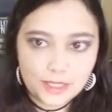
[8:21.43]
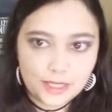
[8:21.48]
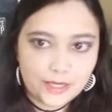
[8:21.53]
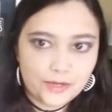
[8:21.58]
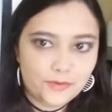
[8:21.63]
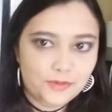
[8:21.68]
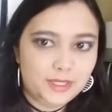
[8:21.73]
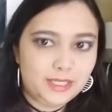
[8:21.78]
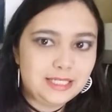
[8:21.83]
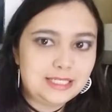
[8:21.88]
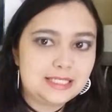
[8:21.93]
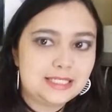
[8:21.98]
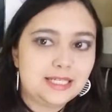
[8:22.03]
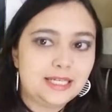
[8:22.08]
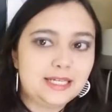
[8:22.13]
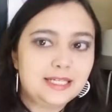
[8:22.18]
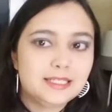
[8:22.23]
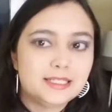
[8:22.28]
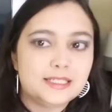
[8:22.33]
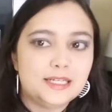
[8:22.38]
how
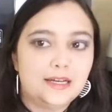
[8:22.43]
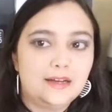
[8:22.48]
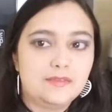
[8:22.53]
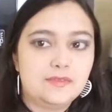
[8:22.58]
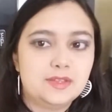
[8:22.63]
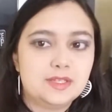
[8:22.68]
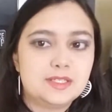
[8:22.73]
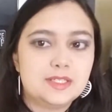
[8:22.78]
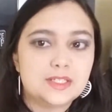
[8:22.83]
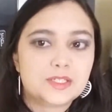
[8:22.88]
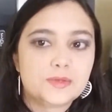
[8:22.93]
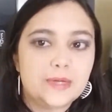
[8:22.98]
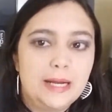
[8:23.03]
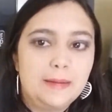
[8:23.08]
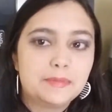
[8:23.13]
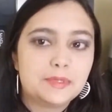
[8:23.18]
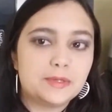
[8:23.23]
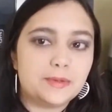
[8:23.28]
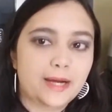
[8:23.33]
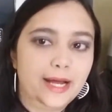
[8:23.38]
nicely and stuff this is
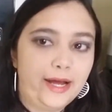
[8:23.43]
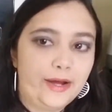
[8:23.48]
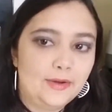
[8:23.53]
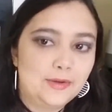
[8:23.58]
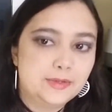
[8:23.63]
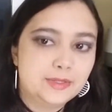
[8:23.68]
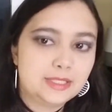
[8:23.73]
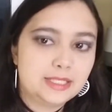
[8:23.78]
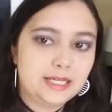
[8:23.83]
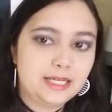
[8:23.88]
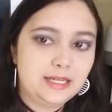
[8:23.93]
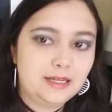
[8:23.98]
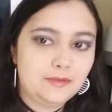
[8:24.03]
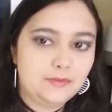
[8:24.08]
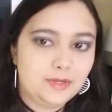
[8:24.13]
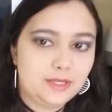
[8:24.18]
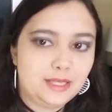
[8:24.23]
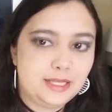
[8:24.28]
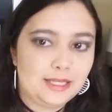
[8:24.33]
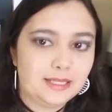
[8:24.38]
wrapped around and
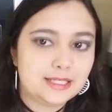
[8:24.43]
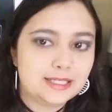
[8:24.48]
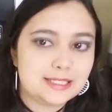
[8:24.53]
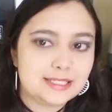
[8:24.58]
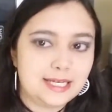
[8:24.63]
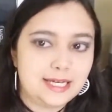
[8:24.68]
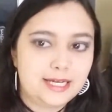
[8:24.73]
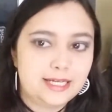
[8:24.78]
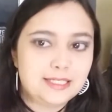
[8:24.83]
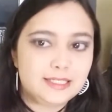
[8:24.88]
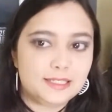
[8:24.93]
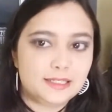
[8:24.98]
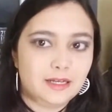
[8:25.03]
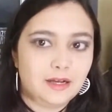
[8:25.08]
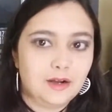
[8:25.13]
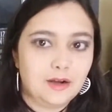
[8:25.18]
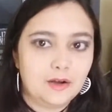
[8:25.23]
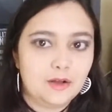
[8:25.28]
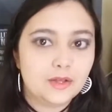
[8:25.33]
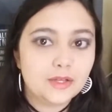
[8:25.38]
everything, the sides
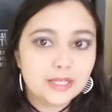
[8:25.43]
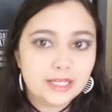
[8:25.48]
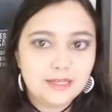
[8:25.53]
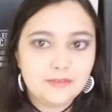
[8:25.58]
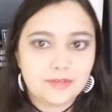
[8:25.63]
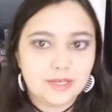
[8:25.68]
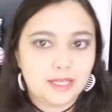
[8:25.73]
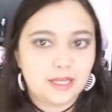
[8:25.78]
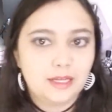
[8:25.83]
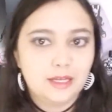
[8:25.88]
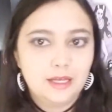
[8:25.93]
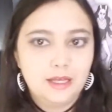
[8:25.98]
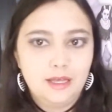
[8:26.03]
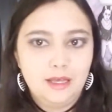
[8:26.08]
are all even,